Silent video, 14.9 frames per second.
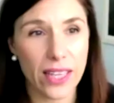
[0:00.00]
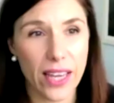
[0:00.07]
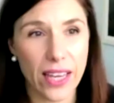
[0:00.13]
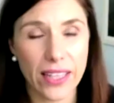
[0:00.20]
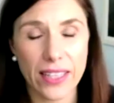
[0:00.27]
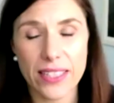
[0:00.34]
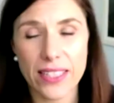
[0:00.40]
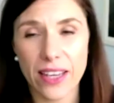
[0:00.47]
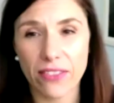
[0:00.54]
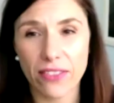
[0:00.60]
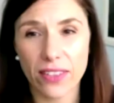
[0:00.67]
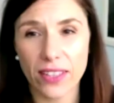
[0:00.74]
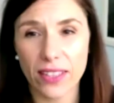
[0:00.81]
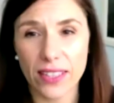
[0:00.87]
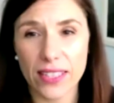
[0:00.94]
I can
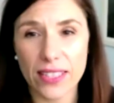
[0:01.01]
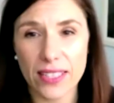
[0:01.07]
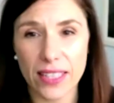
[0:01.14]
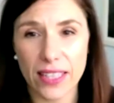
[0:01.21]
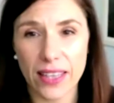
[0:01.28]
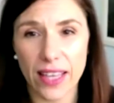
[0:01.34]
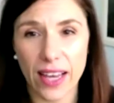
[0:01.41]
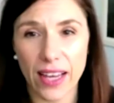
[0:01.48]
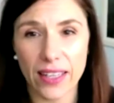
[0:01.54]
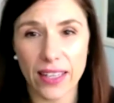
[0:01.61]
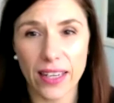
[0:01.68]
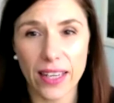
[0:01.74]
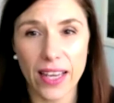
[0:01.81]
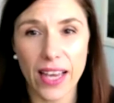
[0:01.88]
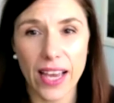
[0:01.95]
definitely see that.
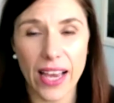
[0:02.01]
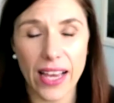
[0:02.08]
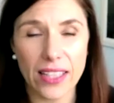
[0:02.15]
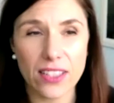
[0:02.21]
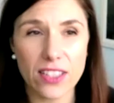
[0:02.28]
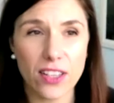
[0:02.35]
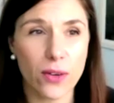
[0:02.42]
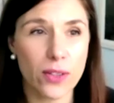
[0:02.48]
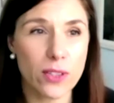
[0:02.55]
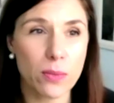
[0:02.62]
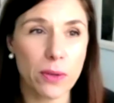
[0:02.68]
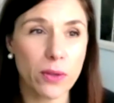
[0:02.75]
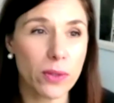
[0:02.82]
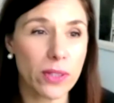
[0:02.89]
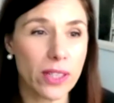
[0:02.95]
And so it's
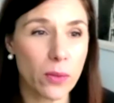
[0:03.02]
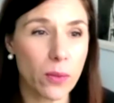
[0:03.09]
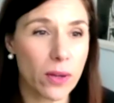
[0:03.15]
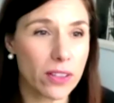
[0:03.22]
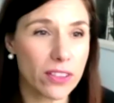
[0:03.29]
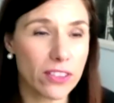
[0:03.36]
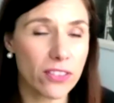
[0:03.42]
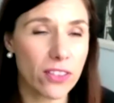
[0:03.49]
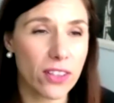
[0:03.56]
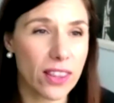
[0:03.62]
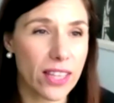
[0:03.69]
been really wonderful.